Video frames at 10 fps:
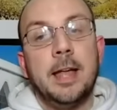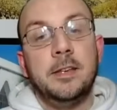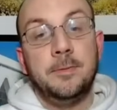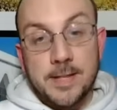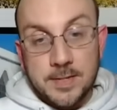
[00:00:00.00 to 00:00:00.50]

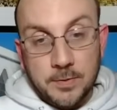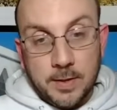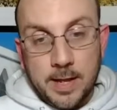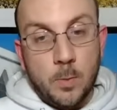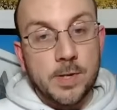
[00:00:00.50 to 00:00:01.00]

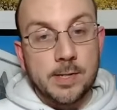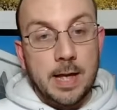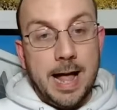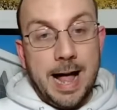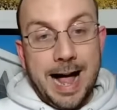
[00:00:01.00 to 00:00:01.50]
Defensively, he
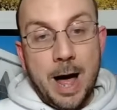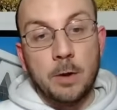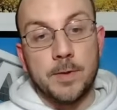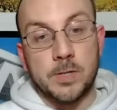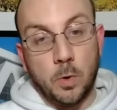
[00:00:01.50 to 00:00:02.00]
was out
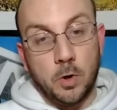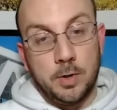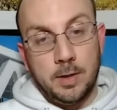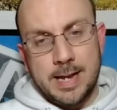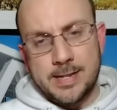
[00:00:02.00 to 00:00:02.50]
of this world.
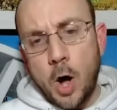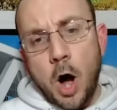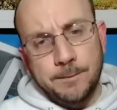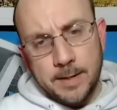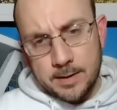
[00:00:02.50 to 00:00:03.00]
Like, he's
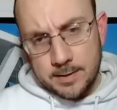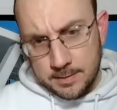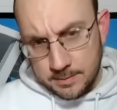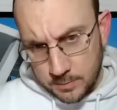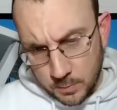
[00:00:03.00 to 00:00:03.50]
often
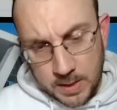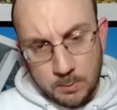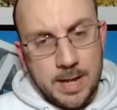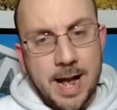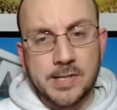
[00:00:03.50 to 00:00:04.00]
really,
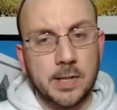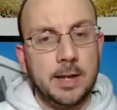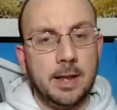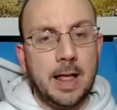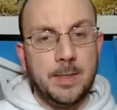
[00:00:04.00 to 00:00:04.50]
really
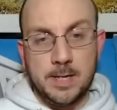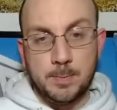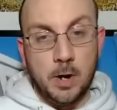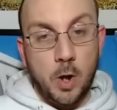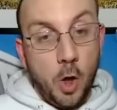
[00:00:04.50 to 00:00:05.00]
excellent. I think he's
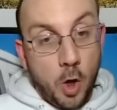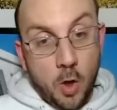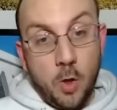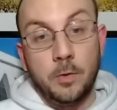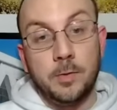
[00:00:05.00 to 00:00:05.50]
been an
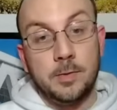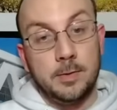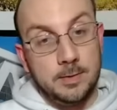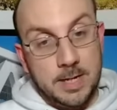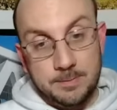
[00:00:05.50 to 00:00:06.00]

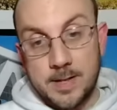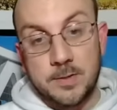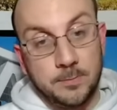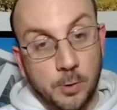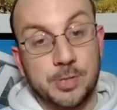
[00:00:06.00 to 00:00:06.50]

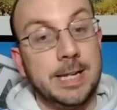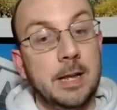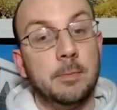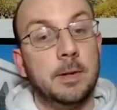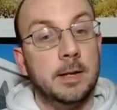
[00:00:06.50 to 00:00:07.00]
all-defense
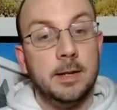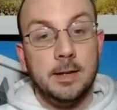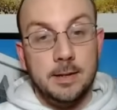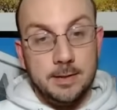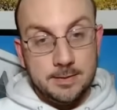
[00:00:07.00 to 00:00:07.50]
first-team
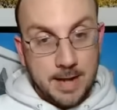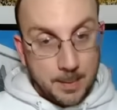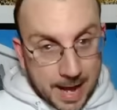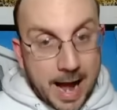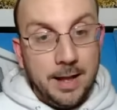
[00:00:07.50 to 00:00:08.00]

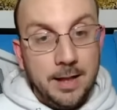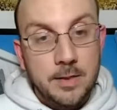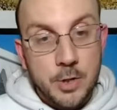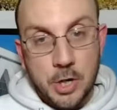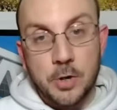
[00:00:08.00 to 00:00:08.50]
type of guy
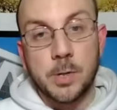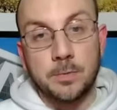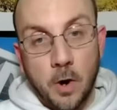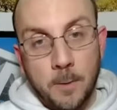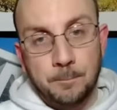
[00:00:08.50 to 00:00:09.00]
this year so
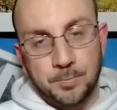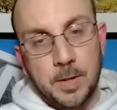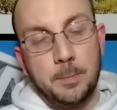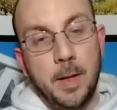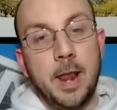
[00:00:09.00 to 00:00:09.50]
far.
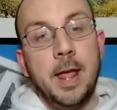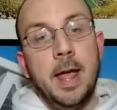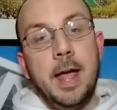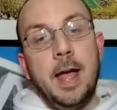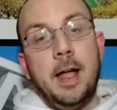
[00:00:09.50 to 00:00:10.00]
But
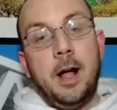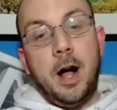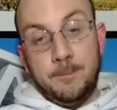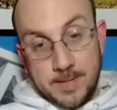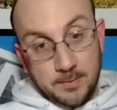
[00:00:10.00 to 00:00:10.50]

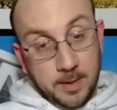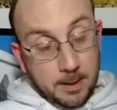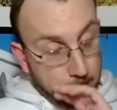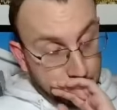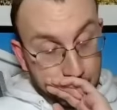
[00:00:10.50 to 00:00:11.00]

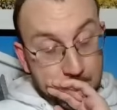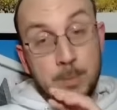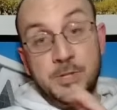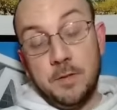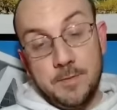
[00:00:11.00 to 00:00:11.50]
offensively,
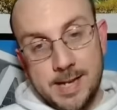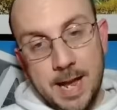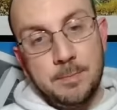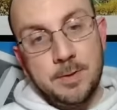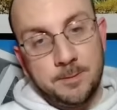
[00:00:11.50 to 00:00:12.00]
he was good in this
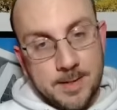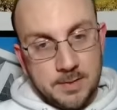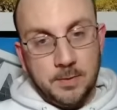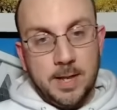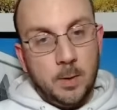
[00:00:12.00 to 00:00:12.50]
game.
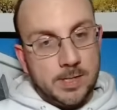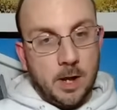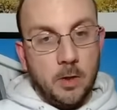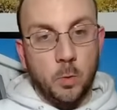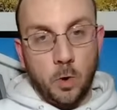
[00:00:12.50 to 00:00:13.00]
Defensively, he
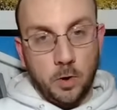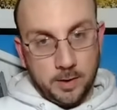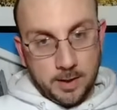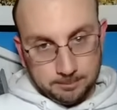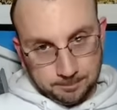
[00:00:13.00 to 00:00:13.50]
was
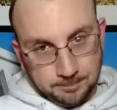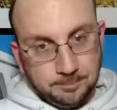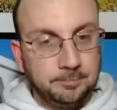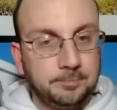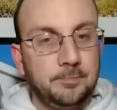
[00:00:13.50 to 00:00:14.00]
otherworldly.
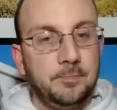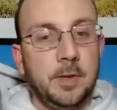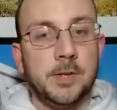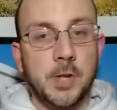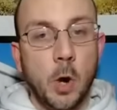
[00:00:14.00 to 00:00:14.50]

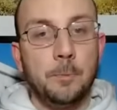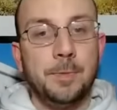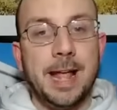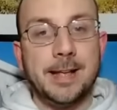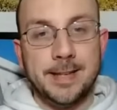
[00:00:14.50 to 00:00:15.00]

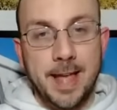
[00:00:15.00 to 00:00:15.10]
So he ends